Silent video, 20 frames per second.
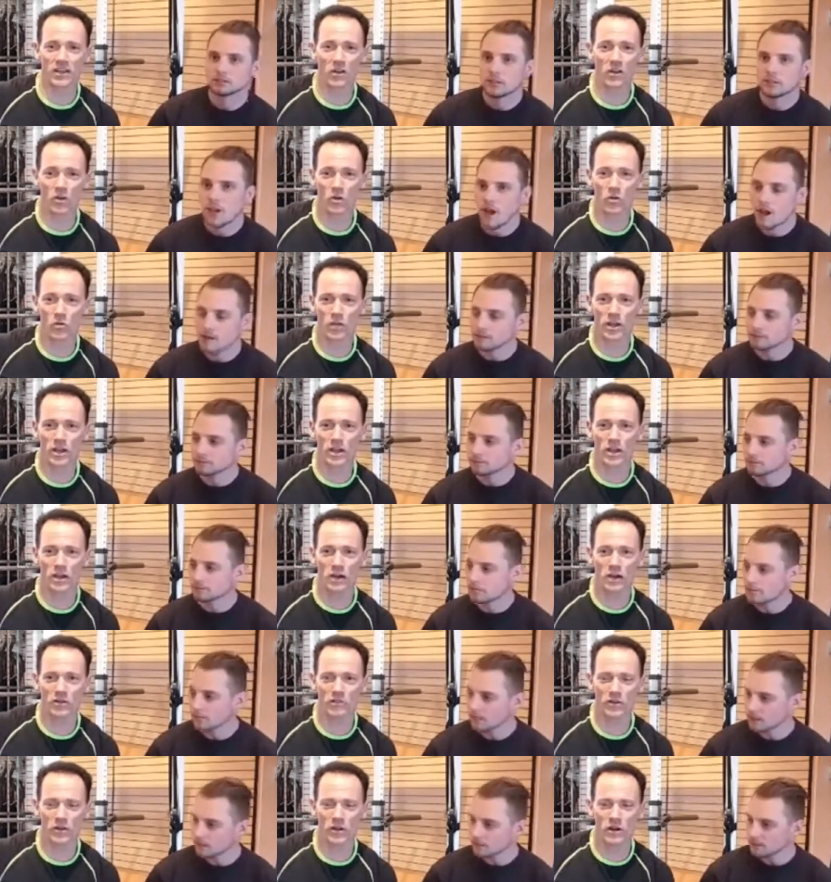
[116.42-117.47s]
Speaker 1: a great
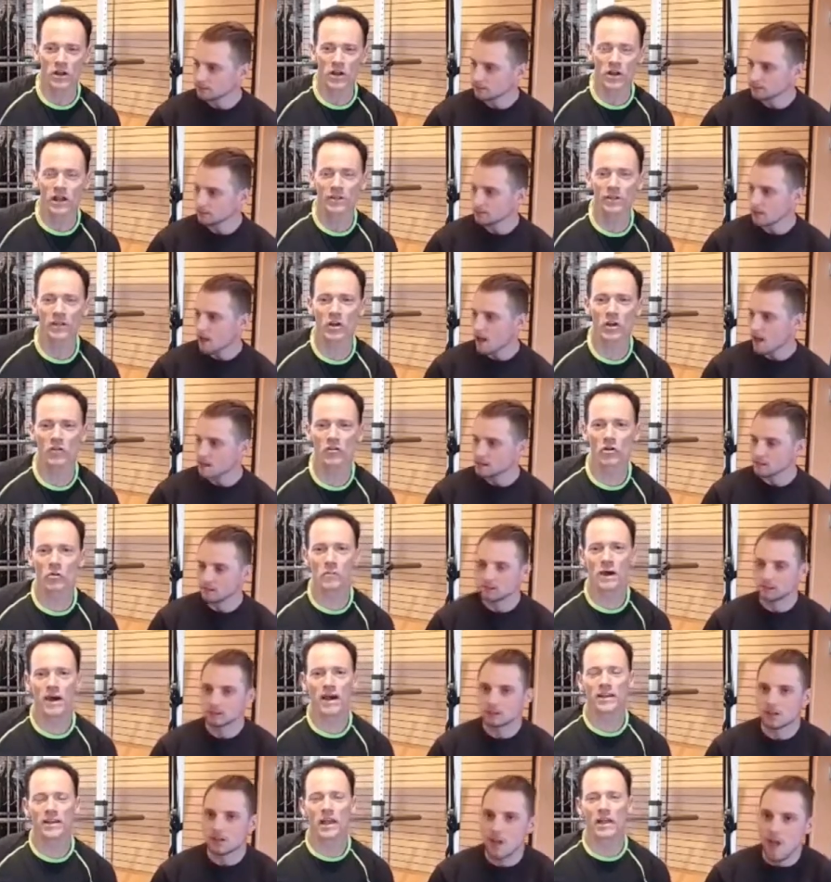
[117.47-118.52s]
offer. Then over on
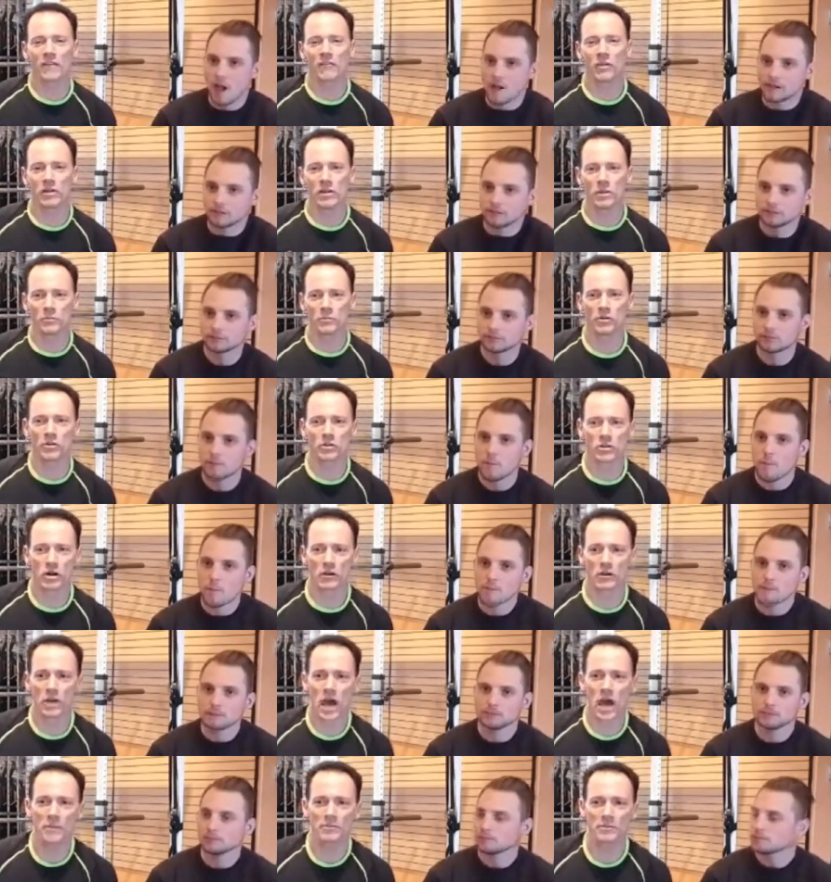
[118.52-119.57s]
mine, I've written a book called
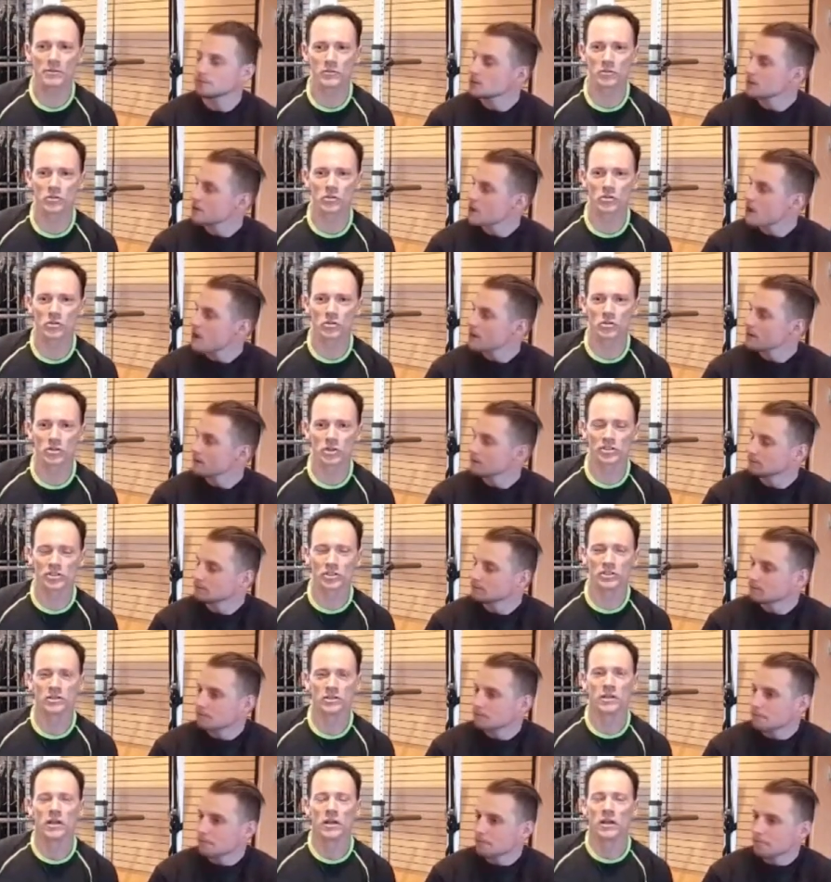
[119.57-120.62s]
Optimal Nutrition.
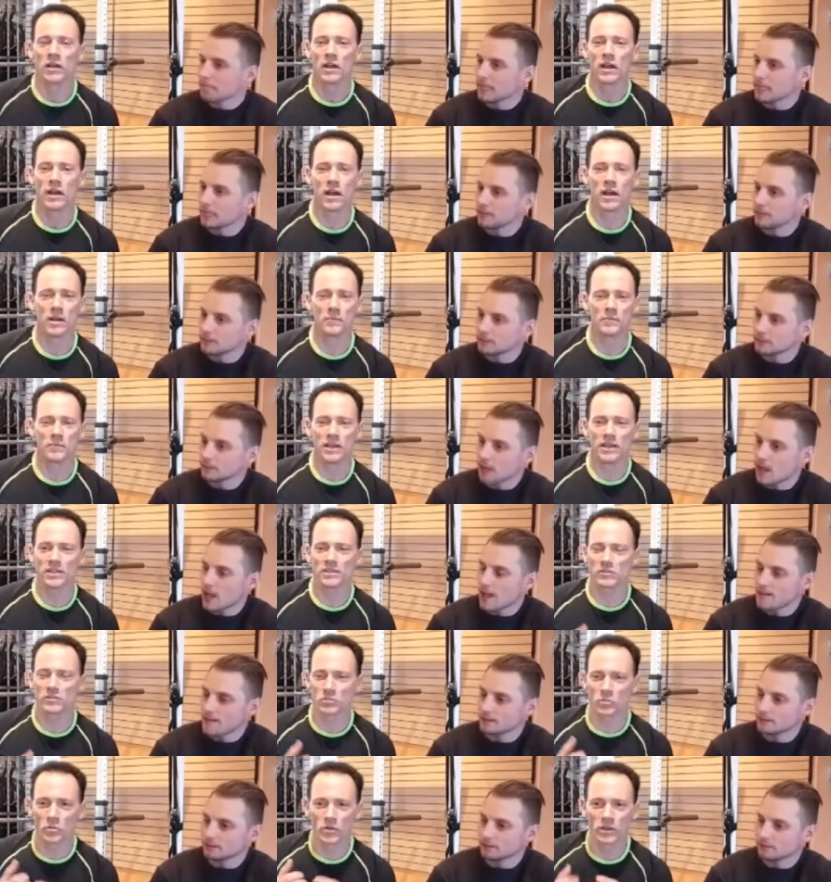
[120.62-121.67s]
Um, it's
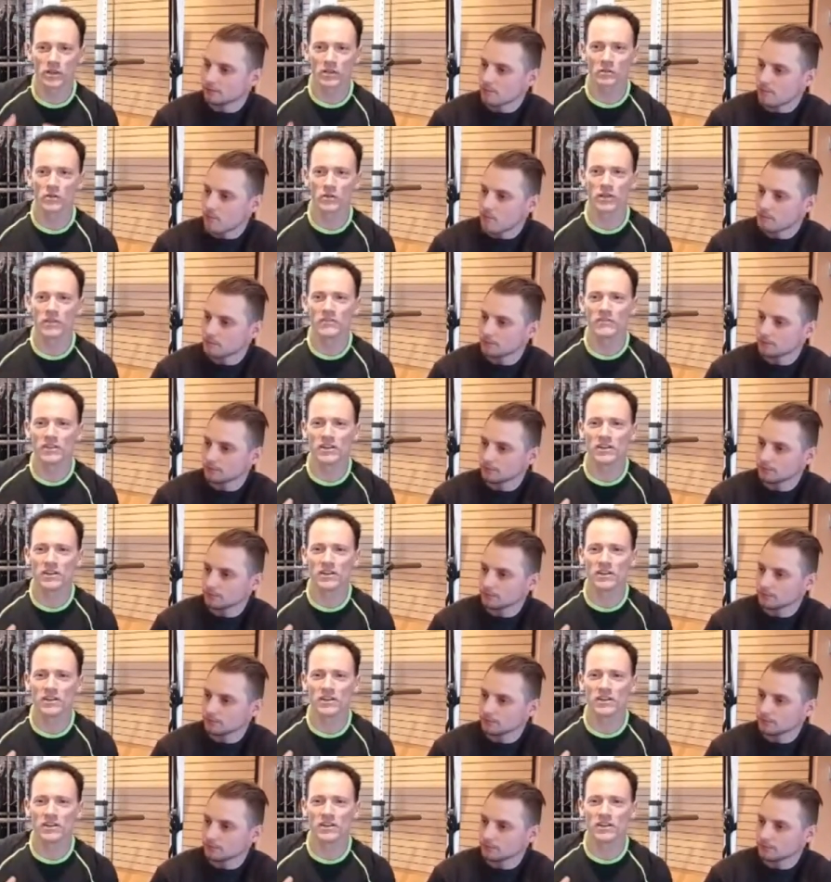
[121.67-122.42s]
really written very